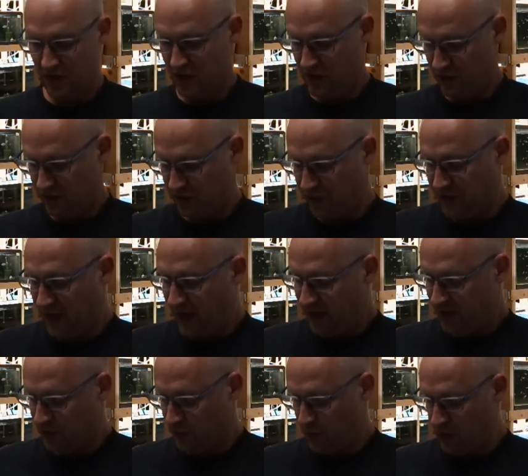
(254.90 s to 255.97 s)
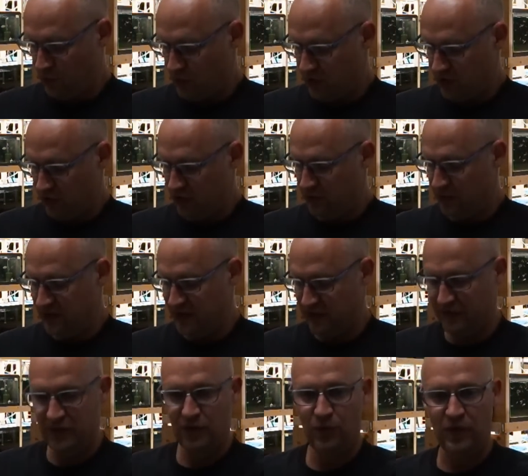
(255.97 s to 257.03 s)
So that is what we're going to be
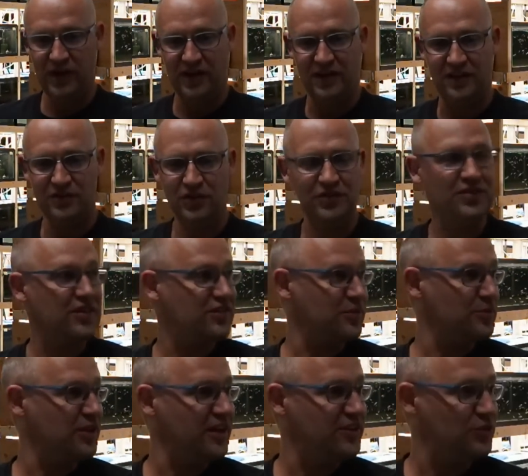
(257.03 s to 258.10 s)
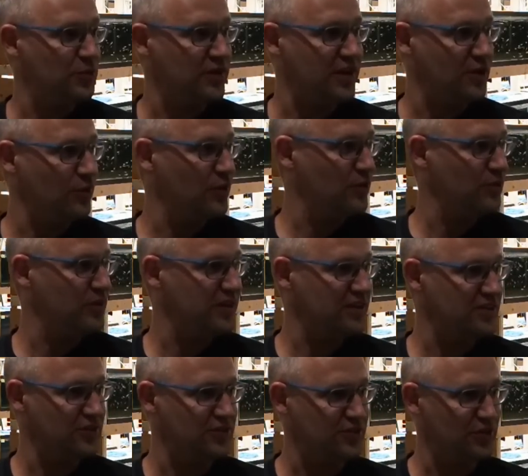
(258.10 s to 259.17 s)
giving away. Looks like some lights went out. We'll get
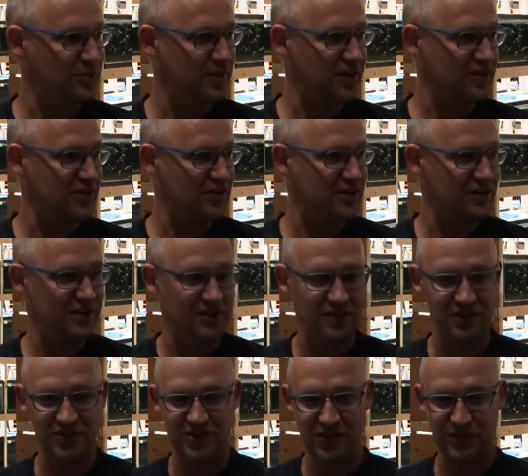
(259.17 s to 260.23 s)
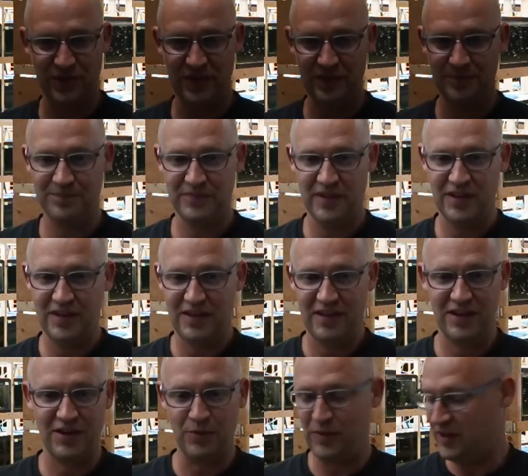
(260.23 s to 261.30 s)
those turned back on in a jiffy.
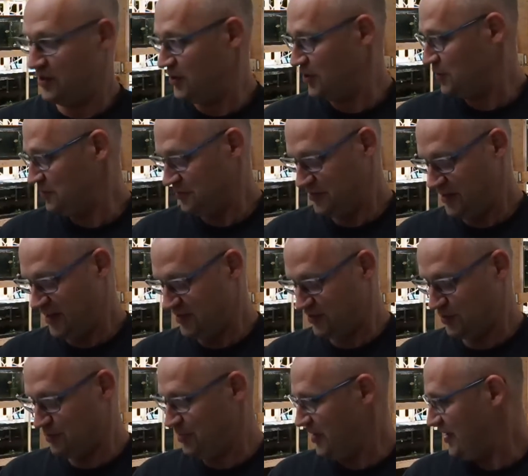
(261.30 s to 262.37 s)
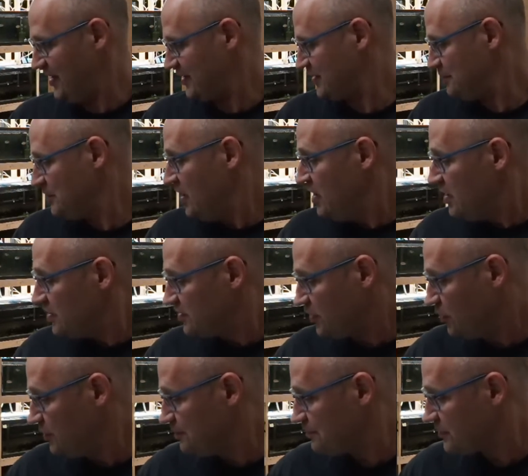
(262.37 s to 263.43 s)
Here we go. Lights are back.
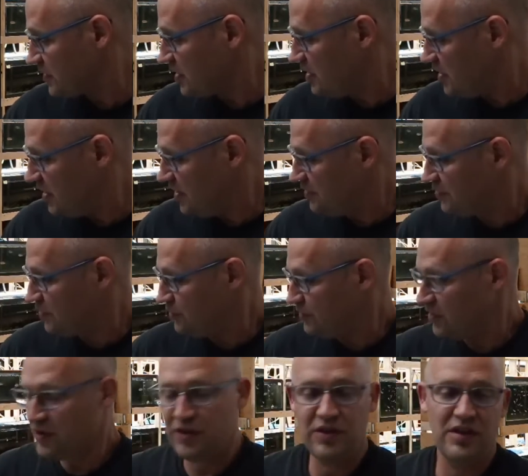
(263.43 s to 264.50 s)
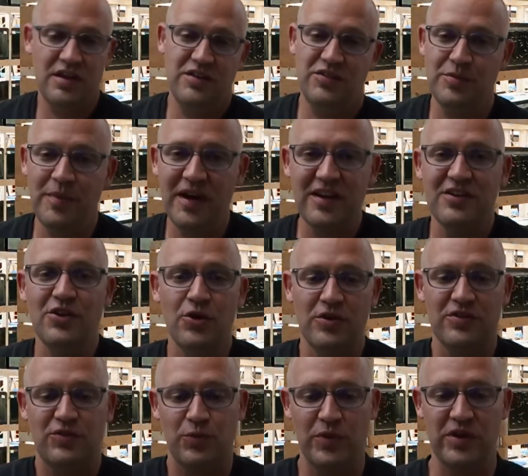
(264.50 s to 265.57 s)
So as you might have
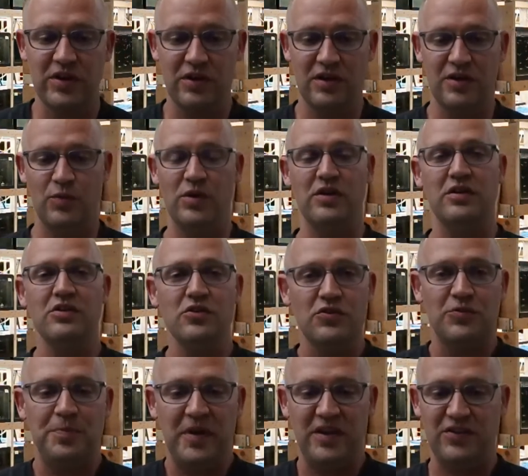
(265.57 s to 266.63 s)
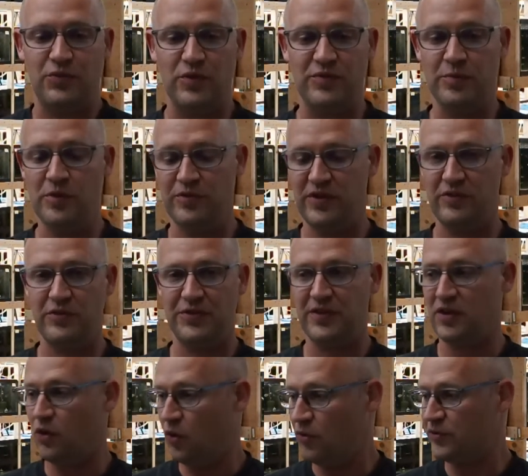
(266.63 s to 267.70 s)
noticed, we're in a new space. We've moved
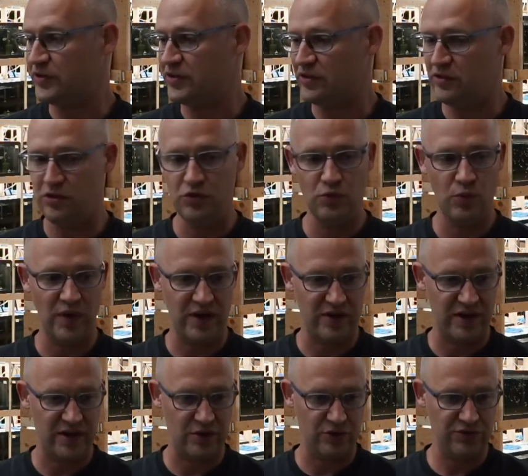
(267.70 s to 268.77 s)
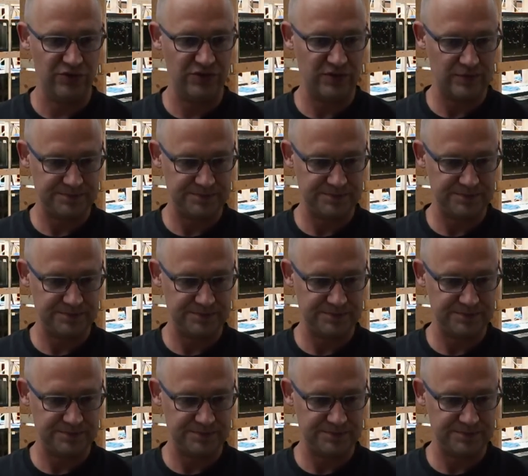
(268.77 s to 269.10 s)
everything over to the new warehouse.